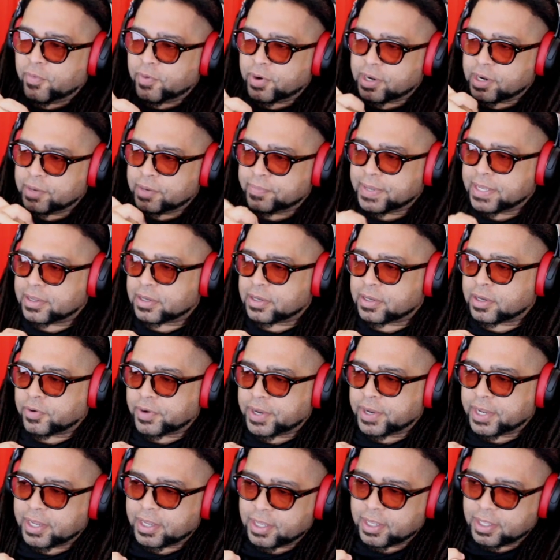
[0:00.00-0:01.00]
We're going to be
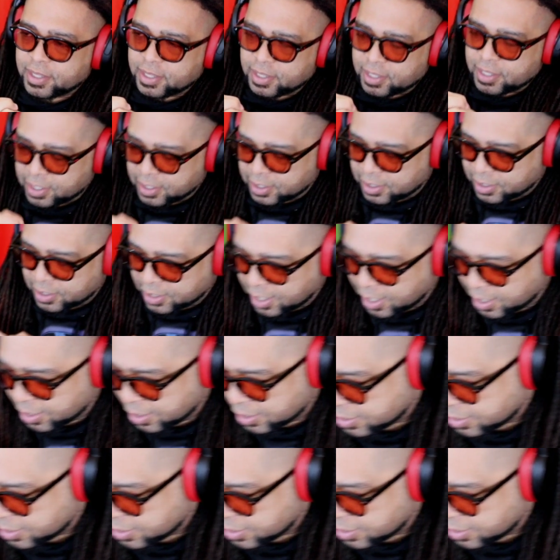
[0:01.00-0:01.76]
going ahead